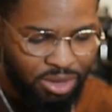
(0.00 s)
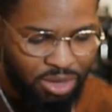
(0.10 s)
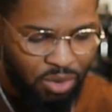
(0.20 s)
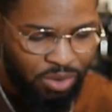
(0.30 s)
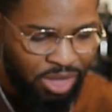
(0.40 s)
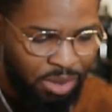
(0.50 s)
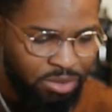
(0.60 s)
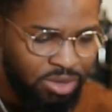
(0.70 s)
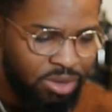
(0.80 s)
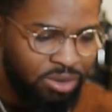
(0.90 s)
go to
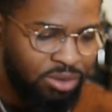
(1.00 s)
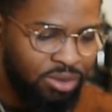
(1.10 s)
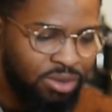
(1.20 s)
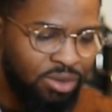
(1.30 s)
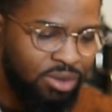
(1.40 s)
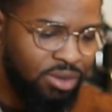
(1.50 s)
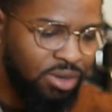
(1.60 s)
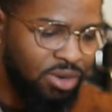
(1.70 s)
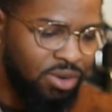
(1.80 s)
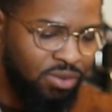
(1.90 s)
Amazon,
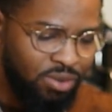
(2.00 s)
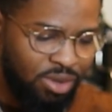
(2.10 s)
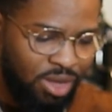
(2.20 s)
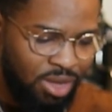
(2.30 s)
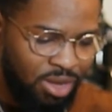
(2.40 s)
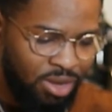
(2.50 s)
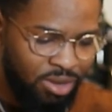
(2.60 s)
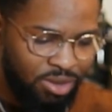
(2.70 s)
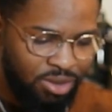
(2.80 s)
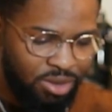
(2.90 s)
you know,
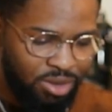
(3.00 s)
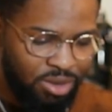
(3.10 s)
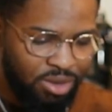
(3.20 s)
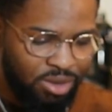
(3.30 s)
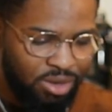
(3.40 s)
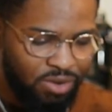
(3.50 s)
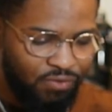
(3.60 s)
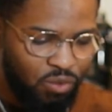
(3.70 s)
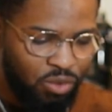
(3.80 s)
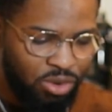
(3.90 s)
and look
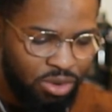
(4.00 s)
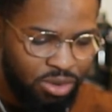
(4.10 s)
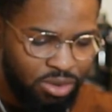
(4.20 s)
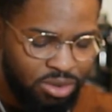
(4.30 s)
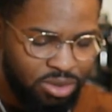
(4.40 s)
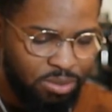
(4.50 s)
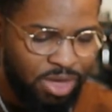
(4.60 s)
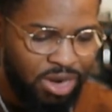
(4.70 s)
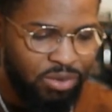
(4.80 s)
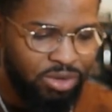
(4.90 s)
for some
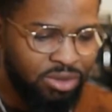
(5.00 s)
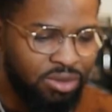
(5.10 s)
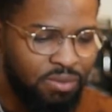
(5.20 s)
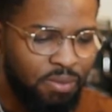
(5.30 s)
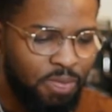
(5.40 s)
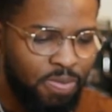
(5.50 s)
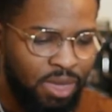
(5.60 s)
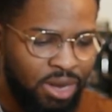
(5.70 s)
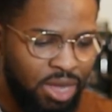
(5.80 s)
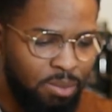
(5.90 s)
batteries
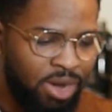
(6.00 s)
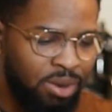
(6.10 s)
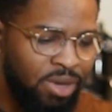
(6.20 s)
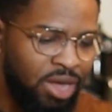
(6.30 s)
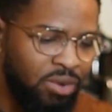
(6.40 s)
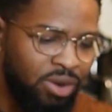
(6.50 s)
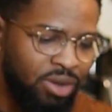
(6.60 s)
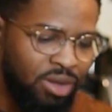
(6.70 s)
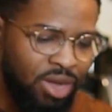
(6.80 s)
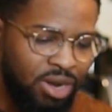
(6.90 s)
and then buy the battery
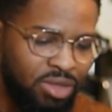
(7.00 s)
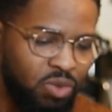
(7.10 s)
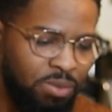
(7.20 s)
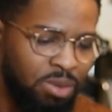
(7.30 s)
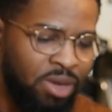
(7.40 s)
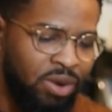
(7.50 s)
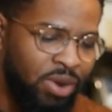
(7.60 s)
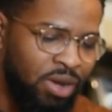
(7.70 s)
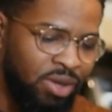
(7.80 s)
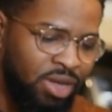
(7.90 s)
and then swap the battery
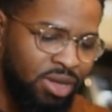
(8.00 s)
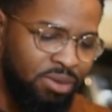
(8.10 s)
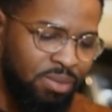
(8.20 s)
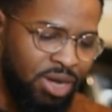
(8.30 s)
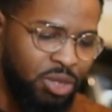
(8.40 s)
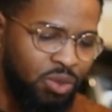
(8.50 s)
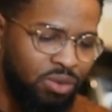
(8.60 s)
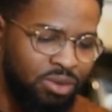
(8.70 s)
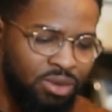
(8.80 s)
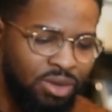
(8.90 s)
out in my
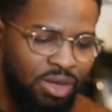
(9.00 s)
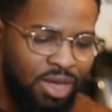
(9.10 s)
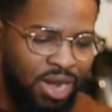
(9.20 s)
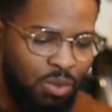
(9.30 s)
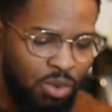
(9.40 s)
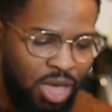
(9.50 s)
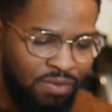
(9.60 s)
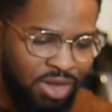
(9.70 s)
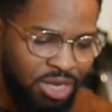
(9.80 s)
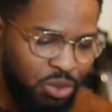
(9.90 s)
controller, and I won't have
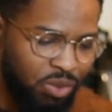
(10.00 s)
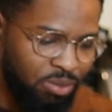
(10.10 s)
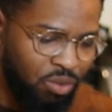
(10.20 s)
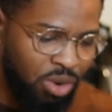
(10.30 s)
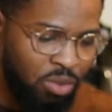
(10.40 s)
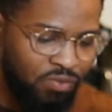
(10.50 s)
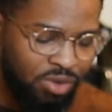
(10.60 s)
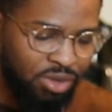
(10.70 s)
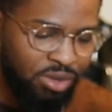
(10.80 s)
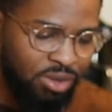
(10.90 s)
that issue anymore,
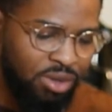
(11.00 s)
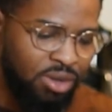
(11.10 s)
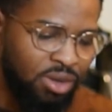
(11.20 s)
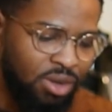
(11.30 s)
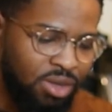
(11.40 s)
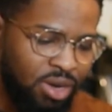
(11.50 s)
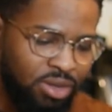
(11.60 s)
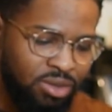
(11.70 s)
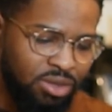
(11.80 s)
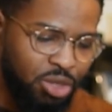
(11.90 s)
hopefully. Now
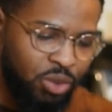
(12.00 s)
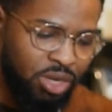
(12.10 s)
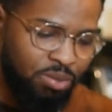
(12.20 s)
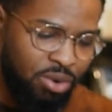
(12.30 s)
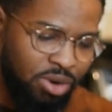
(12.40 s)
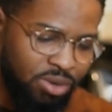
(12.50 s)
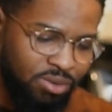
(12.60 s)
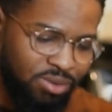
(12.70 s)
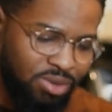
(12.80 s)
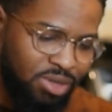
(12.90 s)
this is the tricky part,
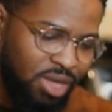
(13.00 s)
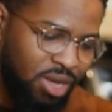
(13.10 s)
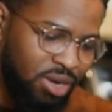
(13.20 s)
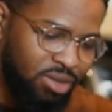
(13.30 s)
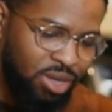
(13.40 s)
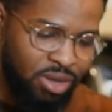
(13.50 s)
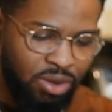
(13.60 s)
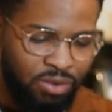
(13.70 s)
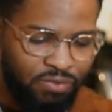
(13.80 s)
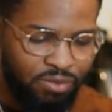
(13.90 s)
taking this thing
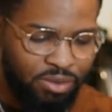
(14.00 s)
off,